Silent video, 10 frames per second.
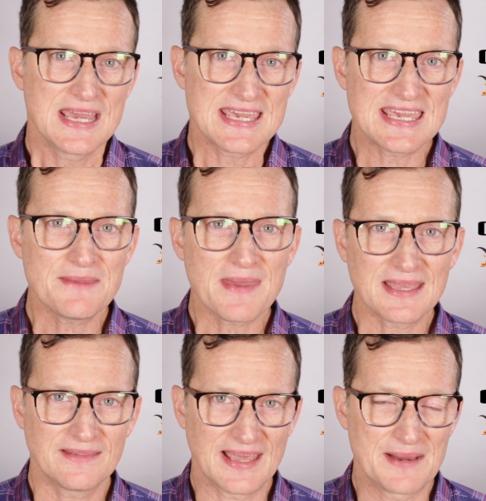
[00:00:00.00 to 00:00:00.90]
He
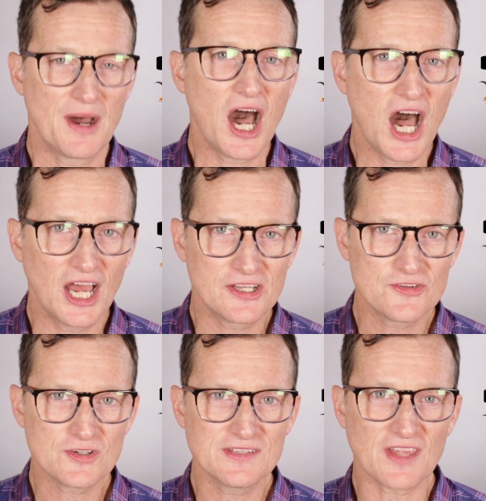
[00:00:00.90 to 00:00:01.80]
made them
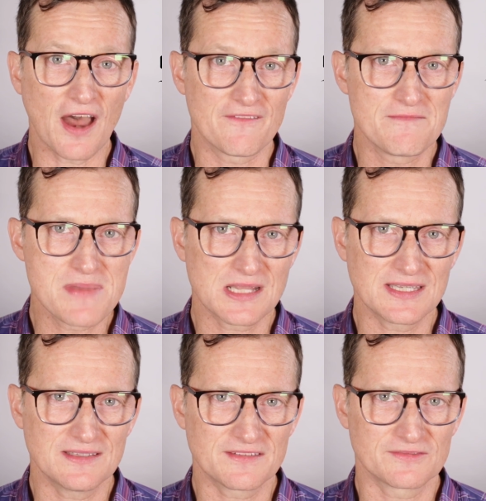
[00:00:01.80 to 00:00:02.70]
hundreds of
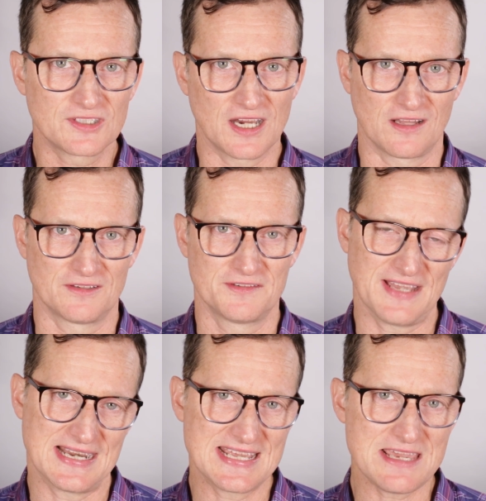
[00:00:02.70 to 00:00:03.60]
millions of dollars,
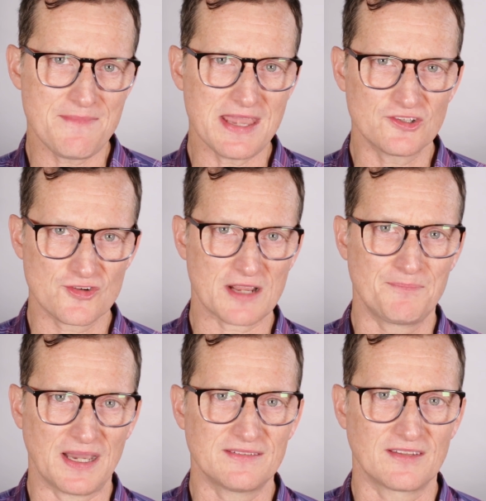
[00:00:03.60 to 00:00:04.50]
and he made Trek
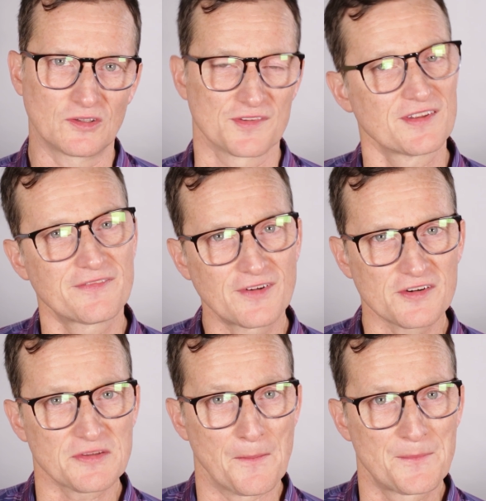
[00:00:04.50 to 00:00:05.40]
bicycles the
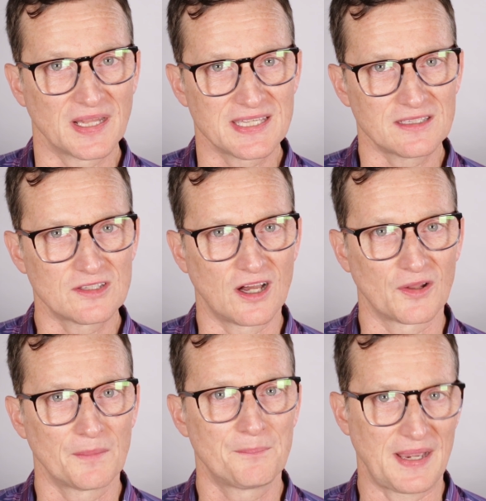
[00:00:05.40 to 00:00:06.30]
first
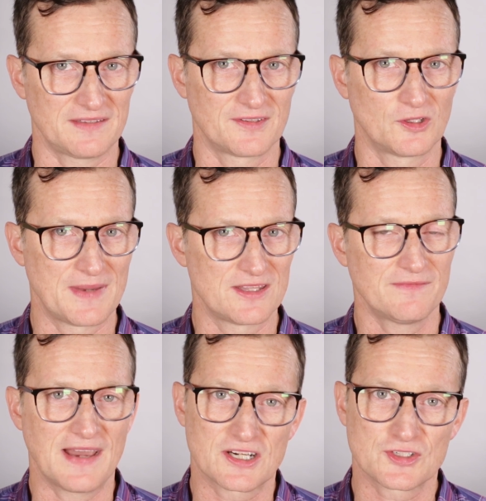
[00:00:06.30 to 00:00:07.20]
billion-dollar bicycle
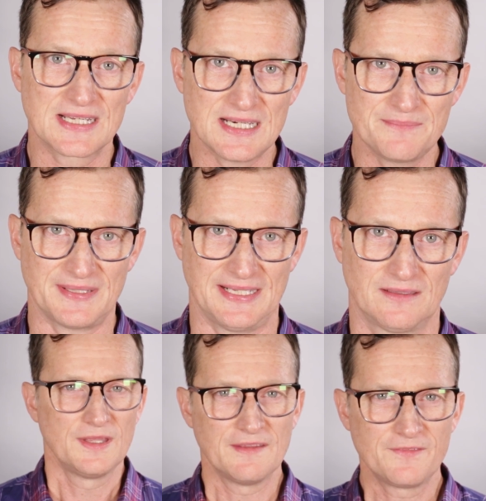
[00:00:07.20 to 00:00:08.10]
manufacturing company.
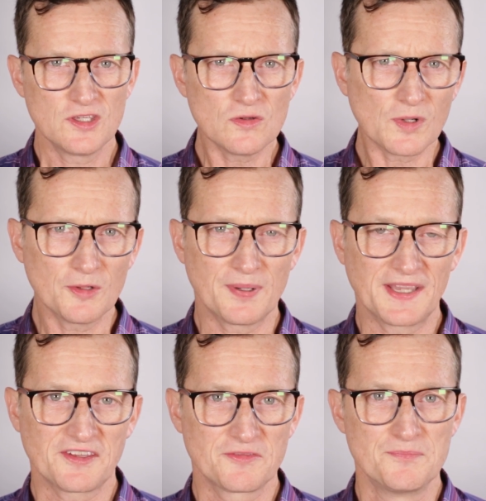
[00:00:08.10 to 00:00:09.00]
If you rode
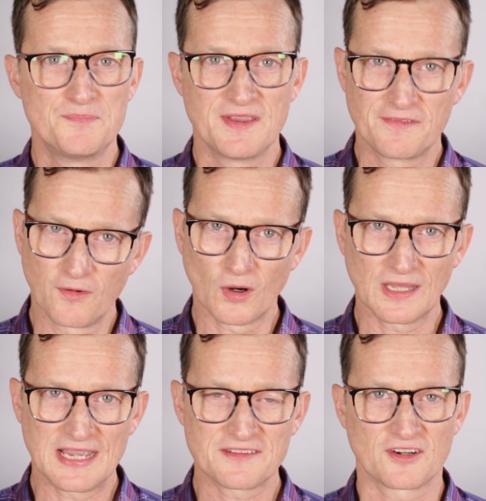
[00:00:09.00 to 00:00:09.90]
bikes before
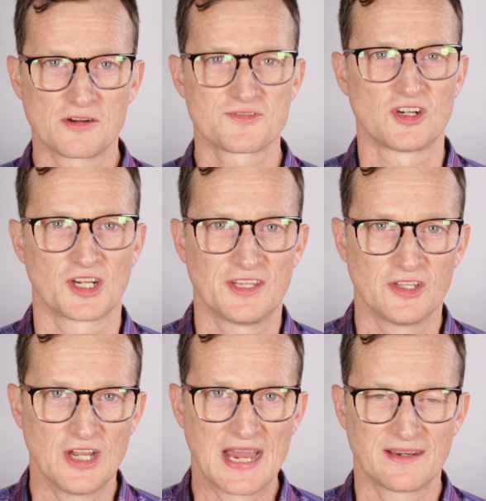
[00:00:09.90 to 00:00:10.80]
Lance Armstrong in
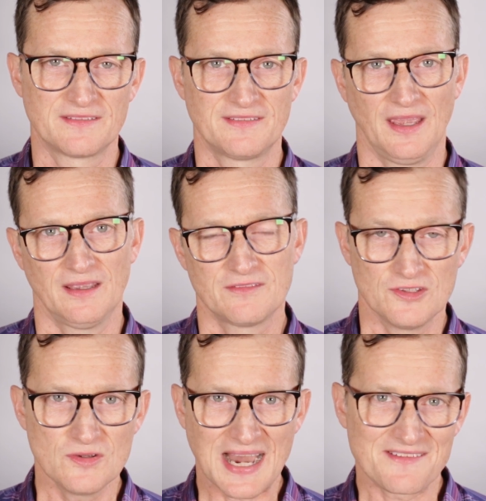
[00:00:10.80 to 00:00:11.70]
the United States,
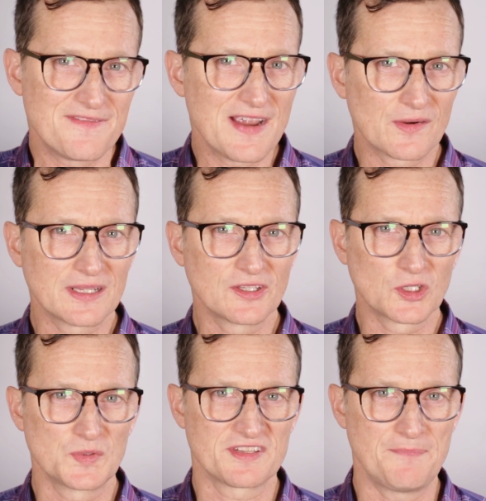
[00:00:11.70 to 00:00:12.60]
you got very
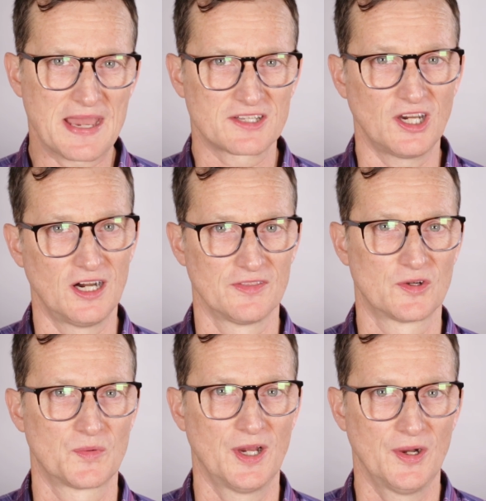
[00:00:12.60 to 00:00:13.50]
little respect on
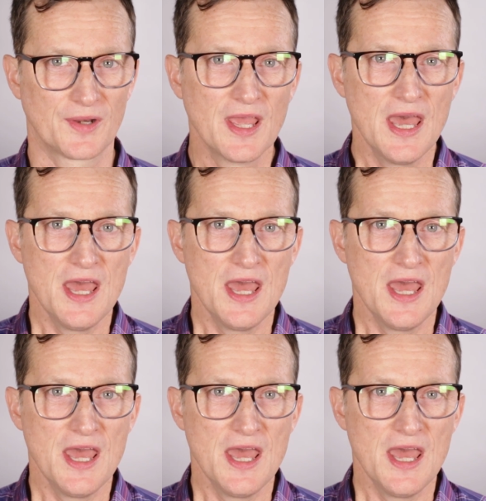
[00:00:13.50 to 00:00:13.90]
the road.